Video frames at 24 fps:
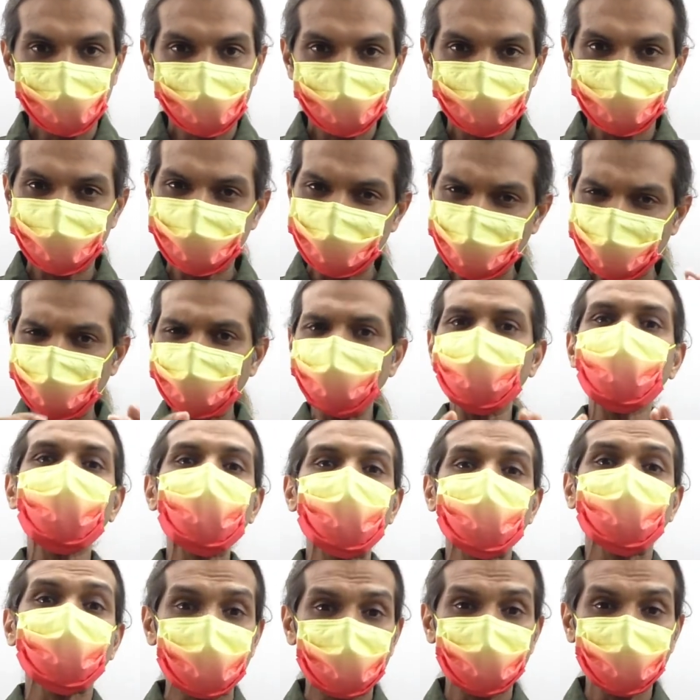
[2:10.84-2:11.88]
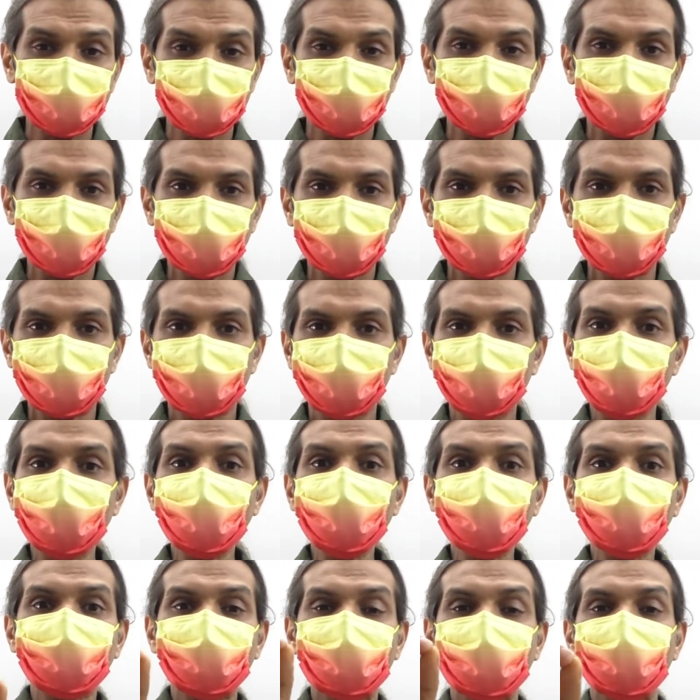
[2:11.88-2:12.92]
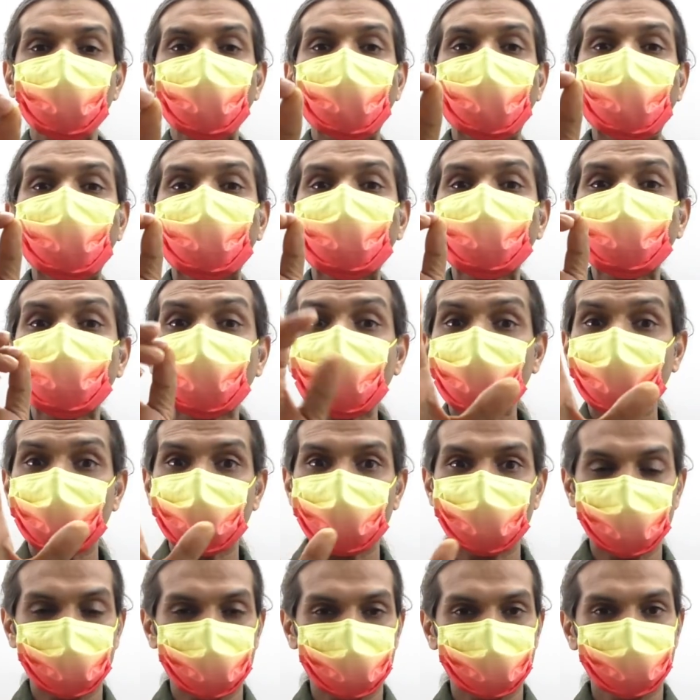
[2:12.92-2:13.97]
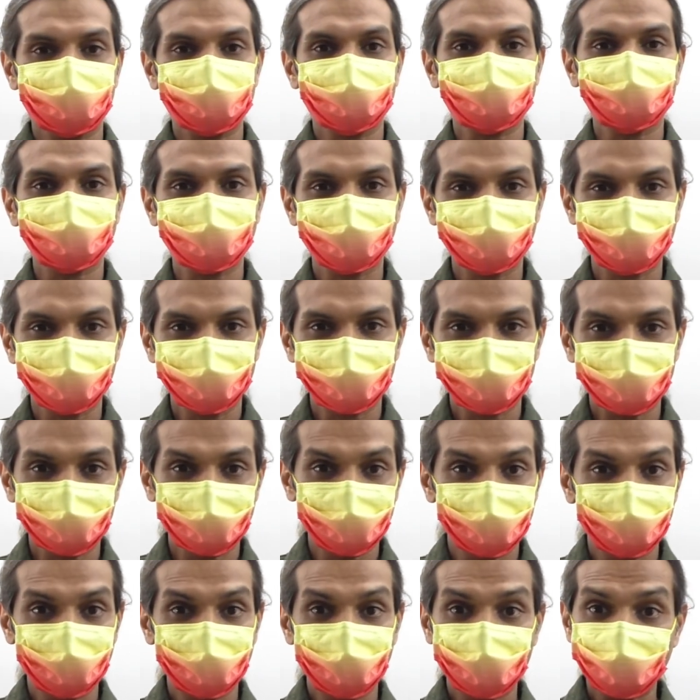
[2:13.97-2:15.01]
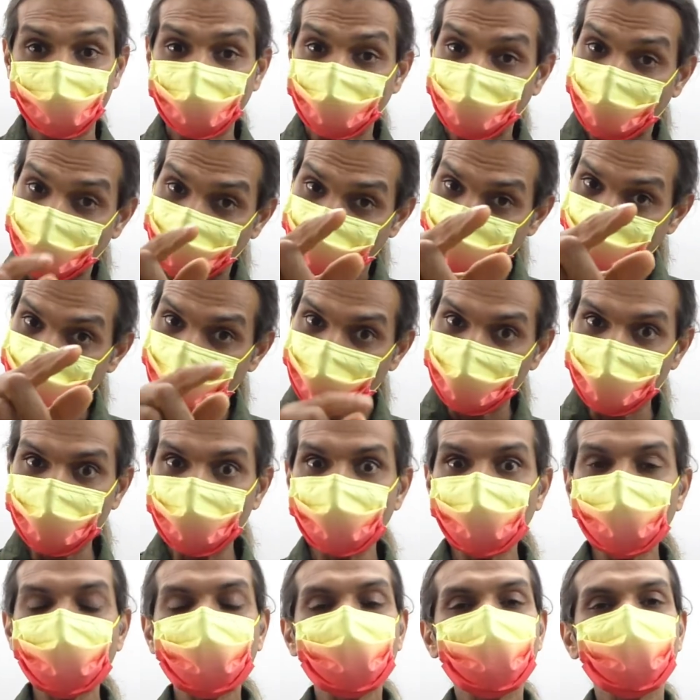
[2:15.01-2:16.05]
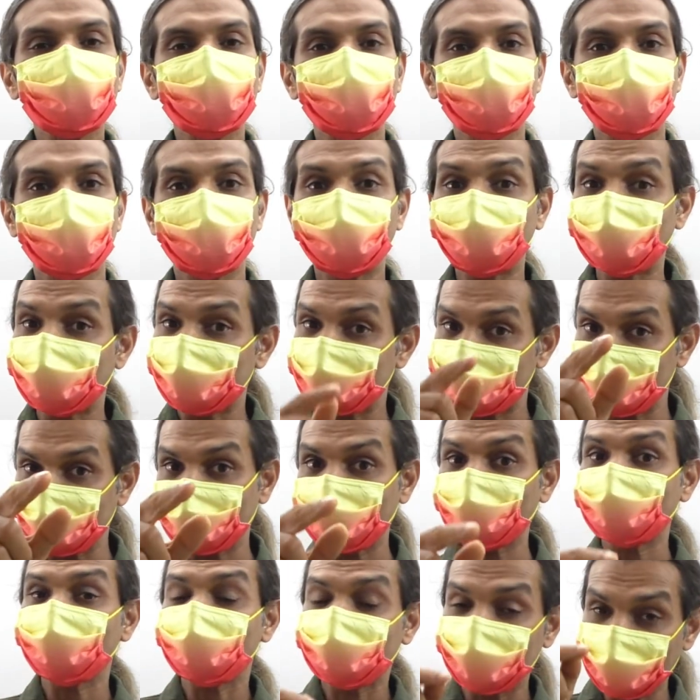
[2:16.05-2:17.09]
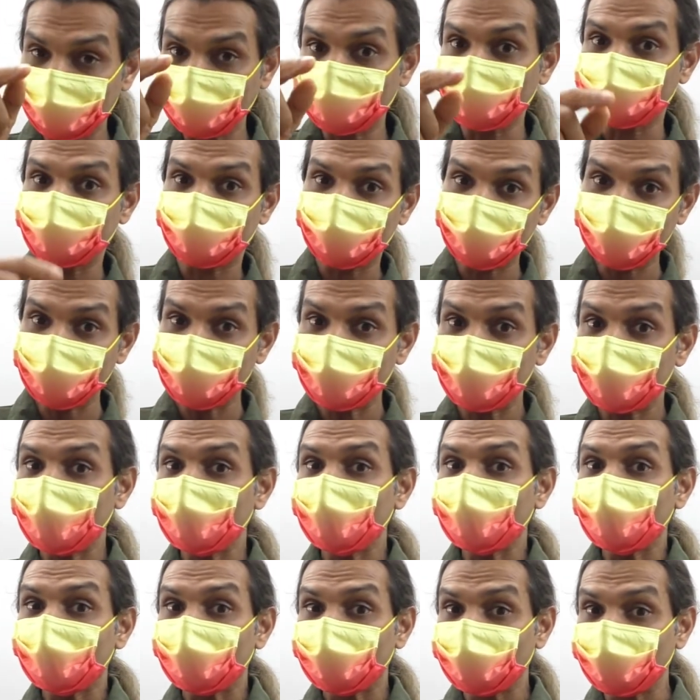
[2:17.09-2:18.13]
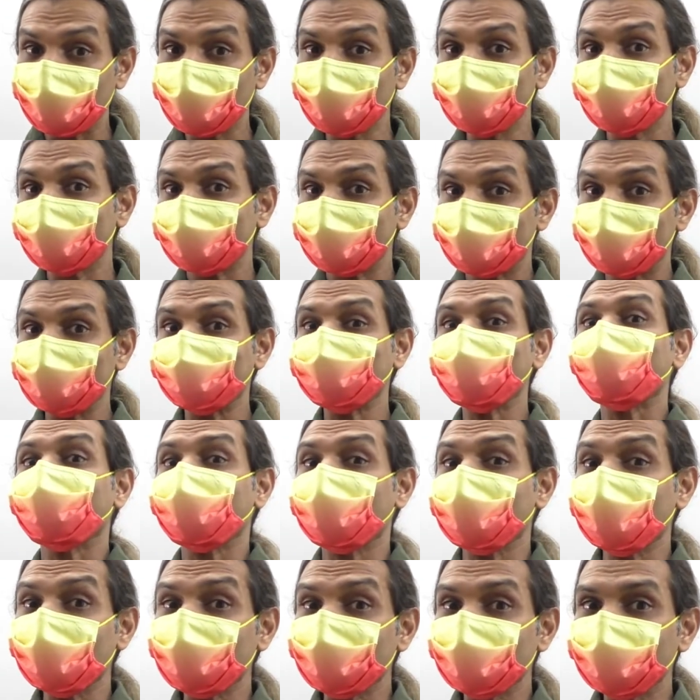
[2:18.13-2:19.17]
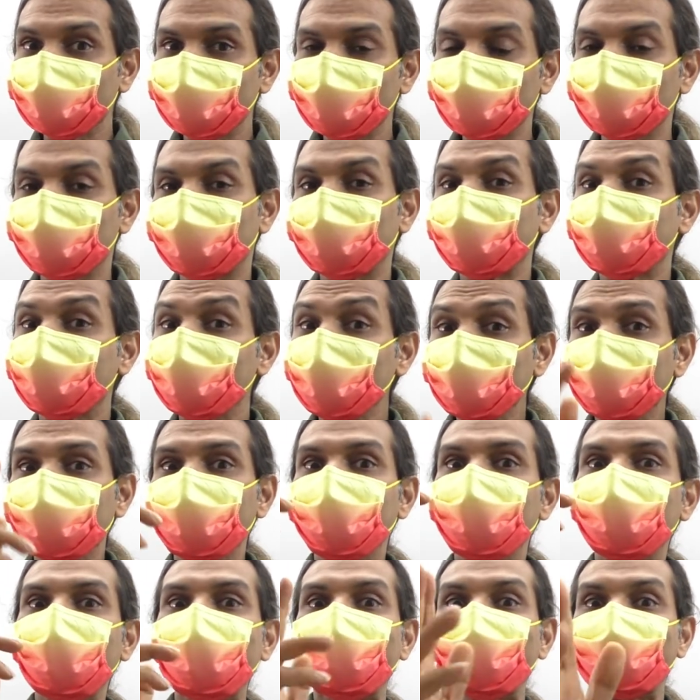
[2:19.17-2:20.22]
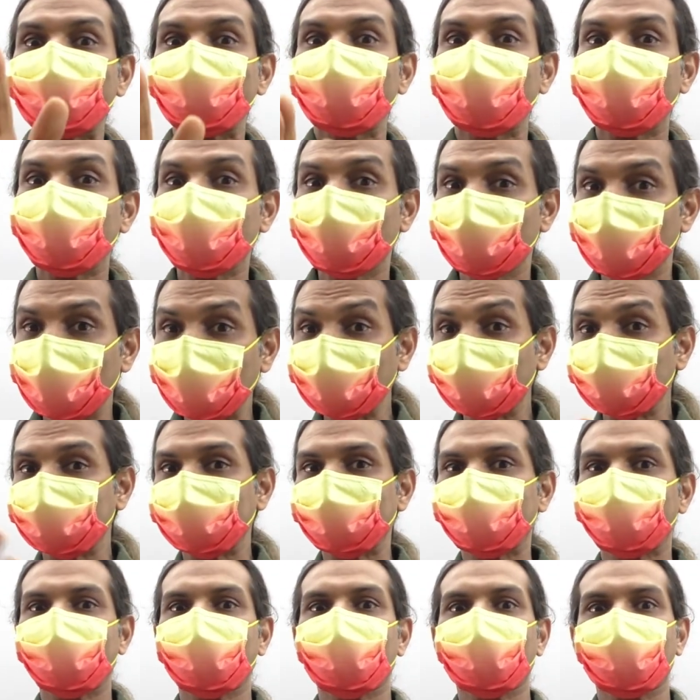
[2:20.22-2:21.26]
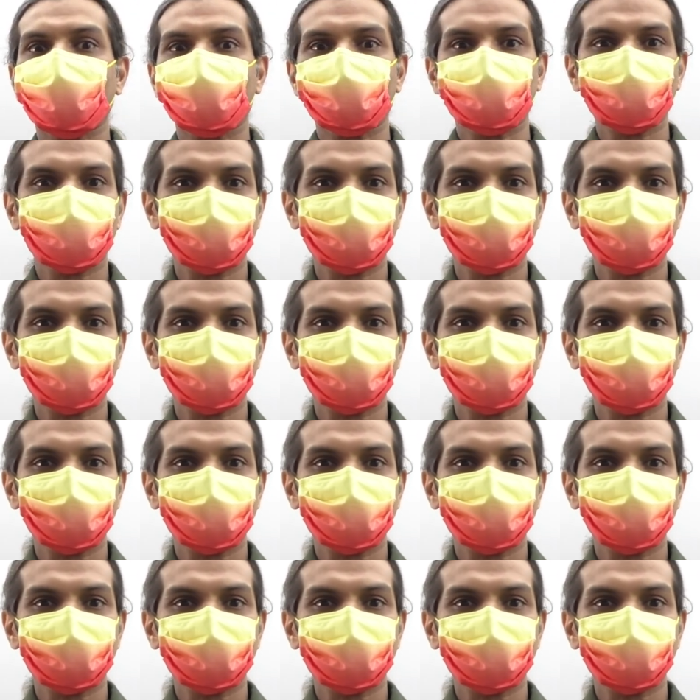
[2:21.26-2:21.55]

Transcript: Strictly I tell, eat only apple. Then what you will do? If you are listening to me, you will keep a banana with you, but eat only apple. You will not touch the banana.